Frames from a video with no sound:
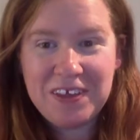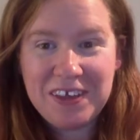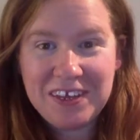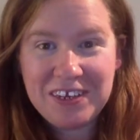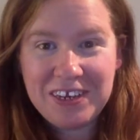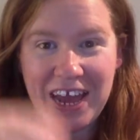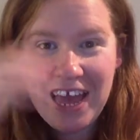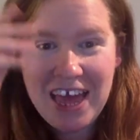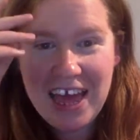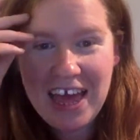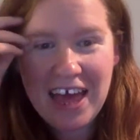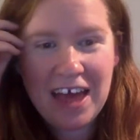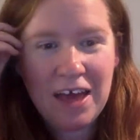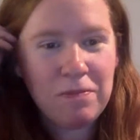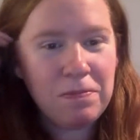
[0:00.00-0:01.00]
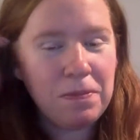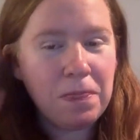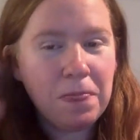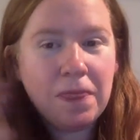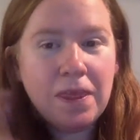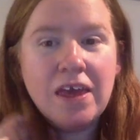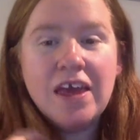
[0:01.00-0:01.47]
Good job.
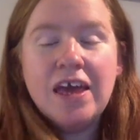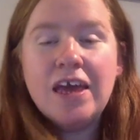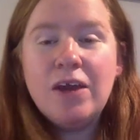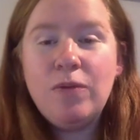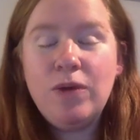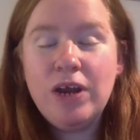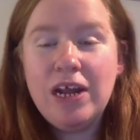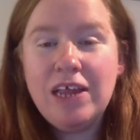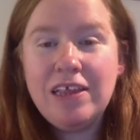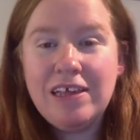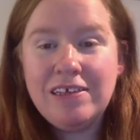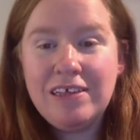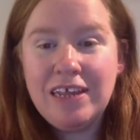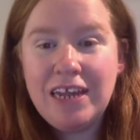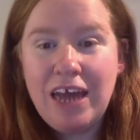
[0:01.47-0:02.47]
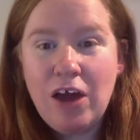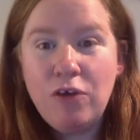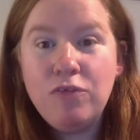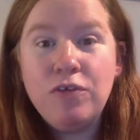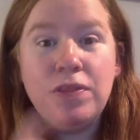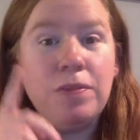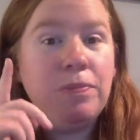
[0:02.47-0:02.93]
We're going to listen now
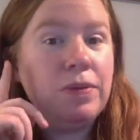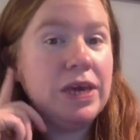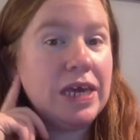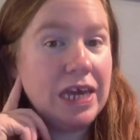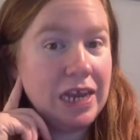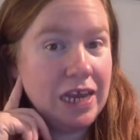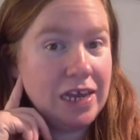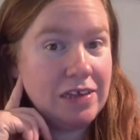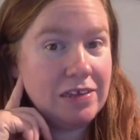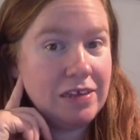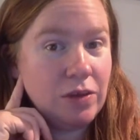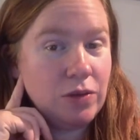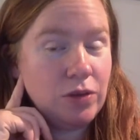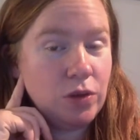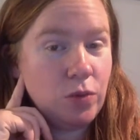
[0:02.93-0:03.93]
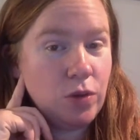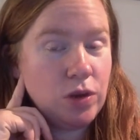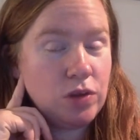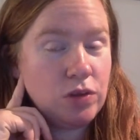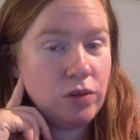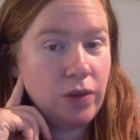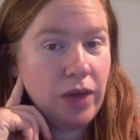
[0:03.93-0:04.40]
for the beginning sound in
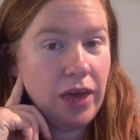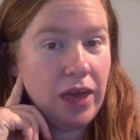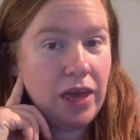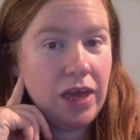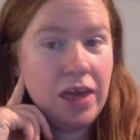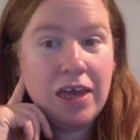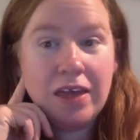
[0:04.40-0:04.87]
words, okay?